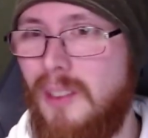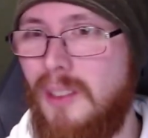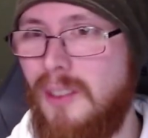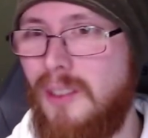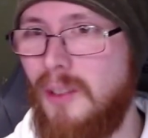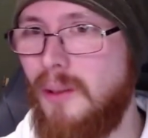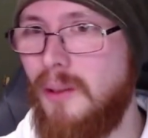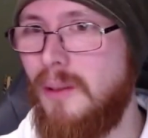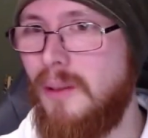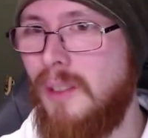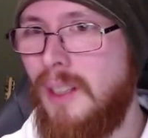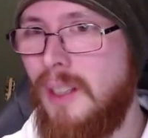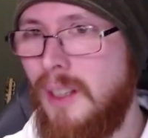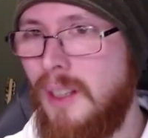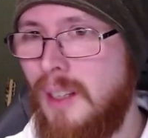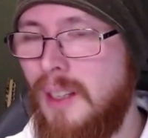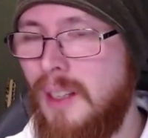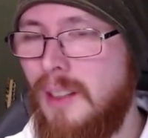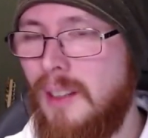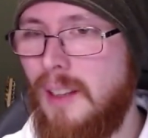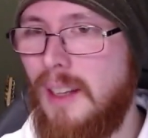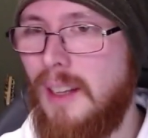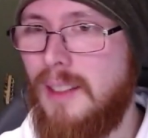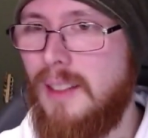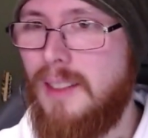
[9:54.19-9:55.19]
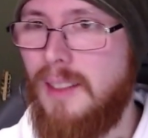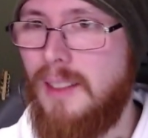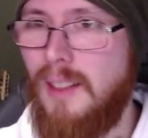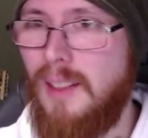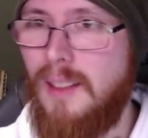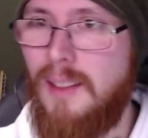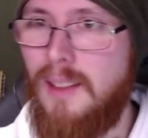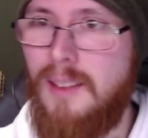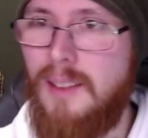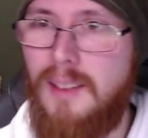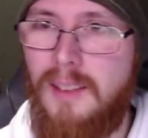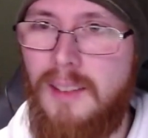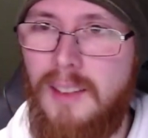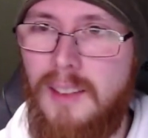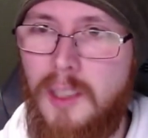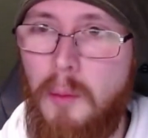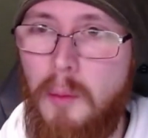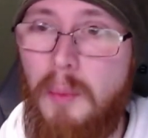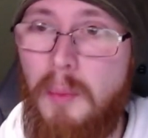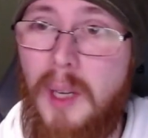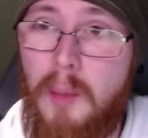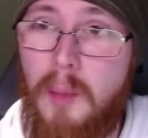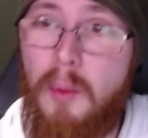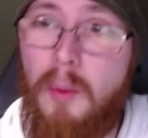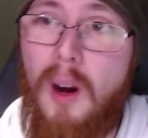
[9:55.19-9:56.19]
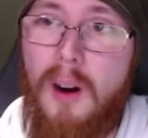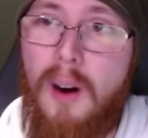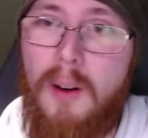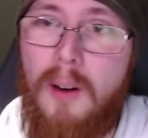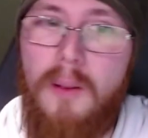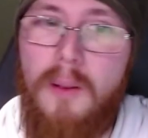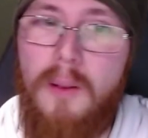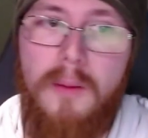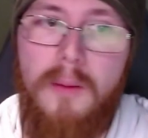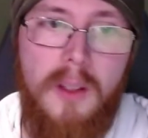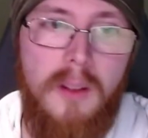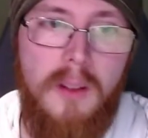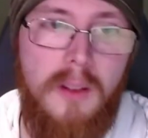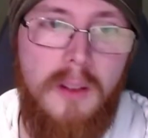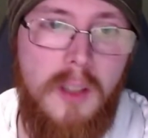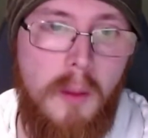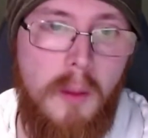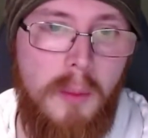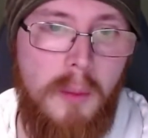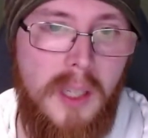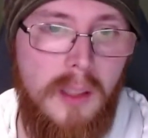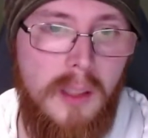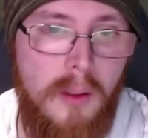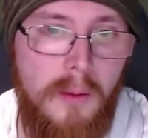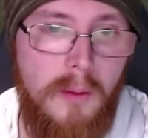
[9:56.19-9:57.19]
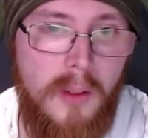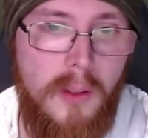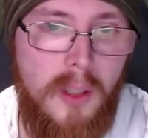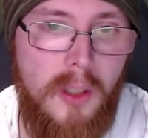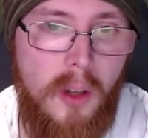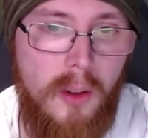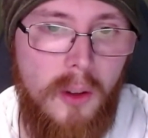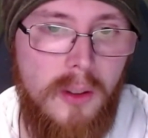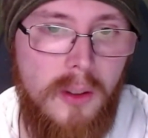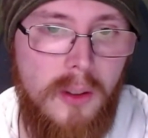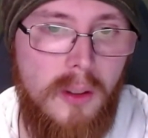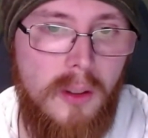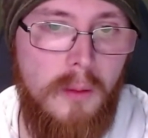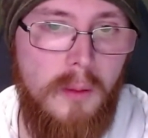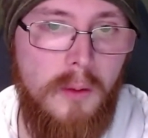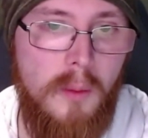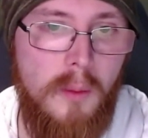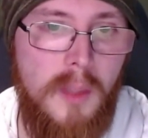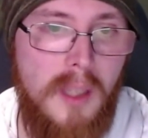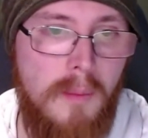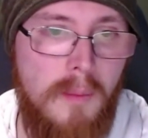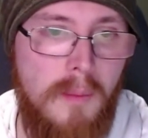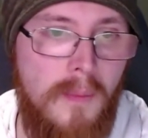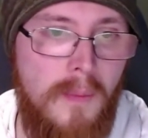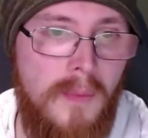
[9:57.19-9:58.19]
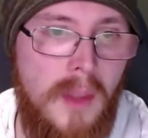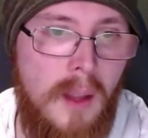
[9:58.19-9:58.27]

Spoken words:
So that's a big part of the appeal of the console for me.